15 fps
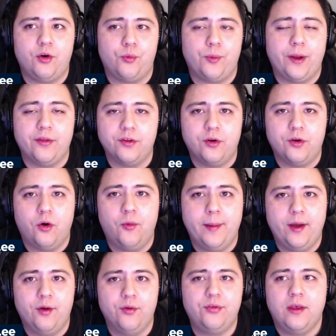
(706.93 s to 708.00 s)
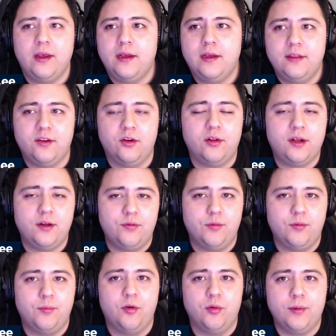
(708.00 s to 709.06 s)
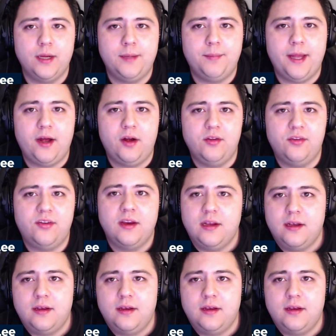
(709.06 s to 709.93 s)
around the goal mouth. They're looking for more rebounds.